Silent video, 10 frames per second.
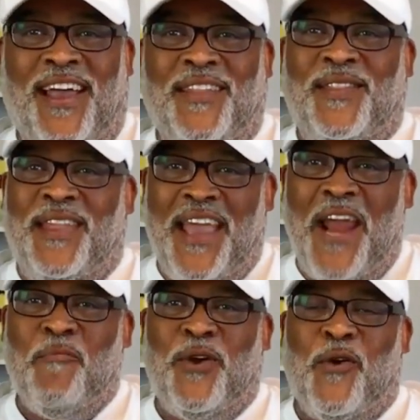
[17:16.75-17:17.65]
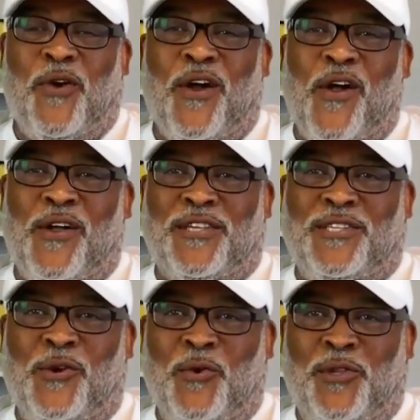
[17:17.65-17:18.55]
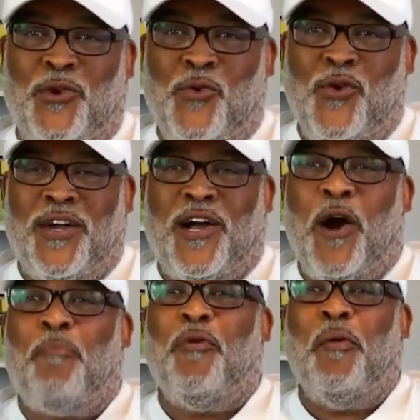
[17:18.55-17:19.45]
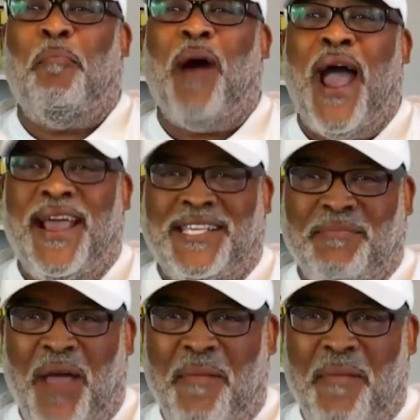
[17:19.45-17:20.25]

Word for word: And then we're going to also do a couple of bikes,